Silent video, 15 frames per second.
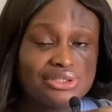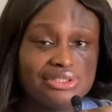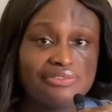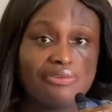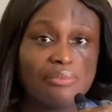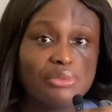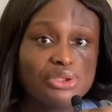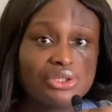the
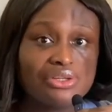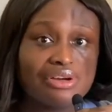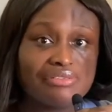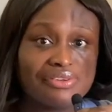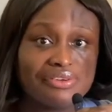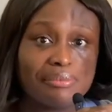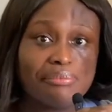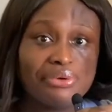formation of
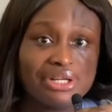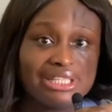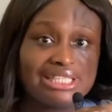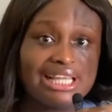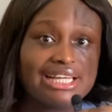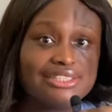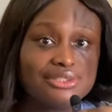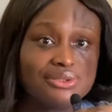their brain
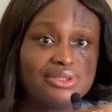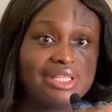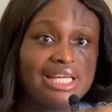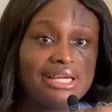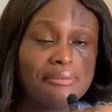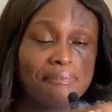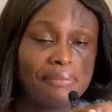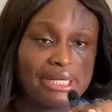tends to
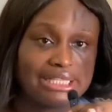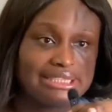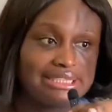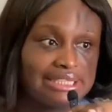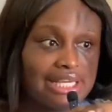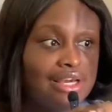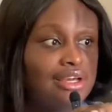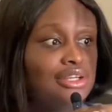take place.